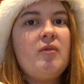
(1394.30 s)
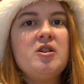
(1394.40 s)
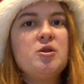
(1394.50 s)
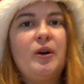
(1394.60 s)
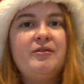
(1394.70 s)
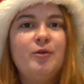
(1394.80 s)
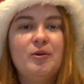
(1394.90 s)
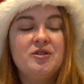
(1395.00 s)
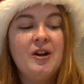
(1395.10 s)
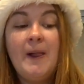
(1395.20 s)
is the way
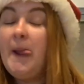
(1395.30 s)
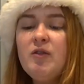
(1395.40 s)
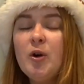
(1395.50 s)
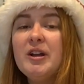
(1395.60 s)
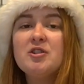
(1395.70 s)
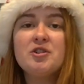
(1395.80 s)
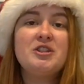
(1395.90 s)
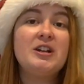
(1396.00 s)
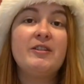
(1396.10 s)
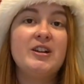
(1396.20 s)
forwards. If you're
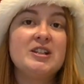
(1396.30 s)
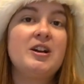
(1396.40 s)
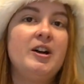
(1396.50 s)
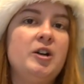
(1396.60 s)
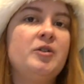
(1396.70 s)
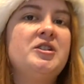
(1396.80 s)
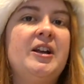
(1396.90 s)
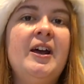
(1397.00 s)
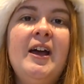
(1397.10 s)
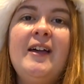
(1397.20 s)
interested in this kind of
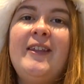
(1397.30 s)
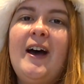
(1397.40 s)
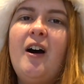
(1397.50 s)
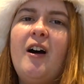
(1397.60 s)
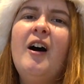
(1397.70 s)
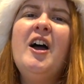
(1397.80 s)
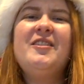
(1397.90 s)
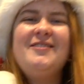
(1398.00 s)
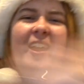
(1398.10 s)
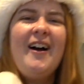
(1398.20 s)
content, there are
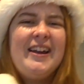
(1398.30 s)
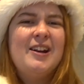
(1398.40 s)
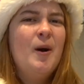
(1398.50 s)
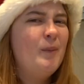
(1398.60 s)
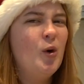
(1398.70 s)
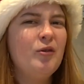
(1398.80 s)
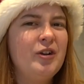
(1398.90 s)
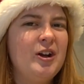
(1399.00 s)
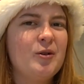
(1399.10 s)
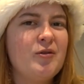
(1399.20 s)
9 more
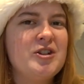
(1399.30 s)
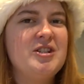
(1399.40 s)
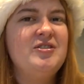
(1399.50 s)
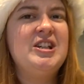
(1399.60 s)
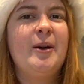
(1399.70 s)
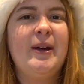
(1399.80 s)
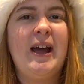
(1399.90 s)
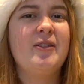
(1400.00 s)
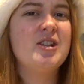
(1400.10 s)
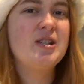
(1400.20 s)
videos of Festivity coming
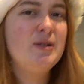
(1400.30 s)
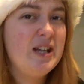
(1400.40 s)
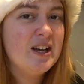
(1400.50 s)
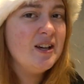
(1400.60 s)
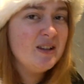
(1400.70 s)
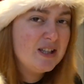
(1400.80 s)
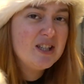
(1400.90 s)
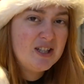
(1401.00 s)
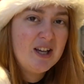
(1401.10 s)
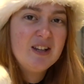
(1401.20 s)
out this
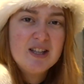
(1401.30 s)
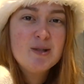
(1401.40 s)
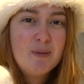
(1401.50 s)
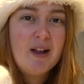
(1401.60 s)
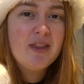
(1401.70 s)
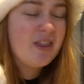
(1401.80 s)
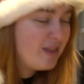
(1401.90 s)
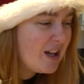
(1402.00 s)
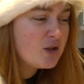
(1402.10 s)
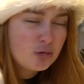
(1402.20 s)
month.
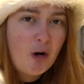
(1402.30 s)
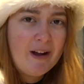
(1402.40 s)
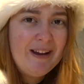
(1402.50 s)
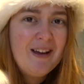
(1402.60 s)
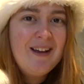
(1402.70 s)
That's right,